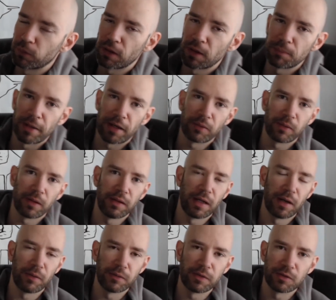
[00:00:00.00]
I'm at right
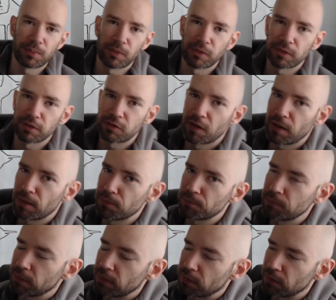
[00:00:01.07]
now in this part of
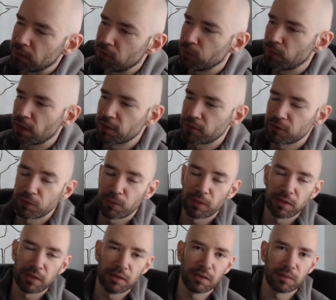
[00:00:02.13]
time in
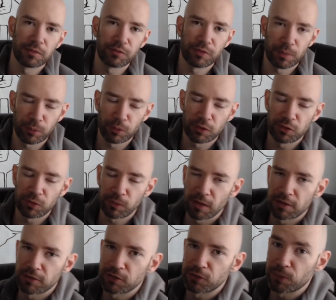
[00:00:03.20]
2020, February
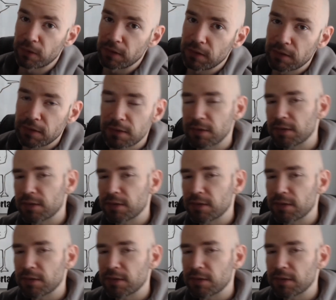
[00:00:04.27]
2020.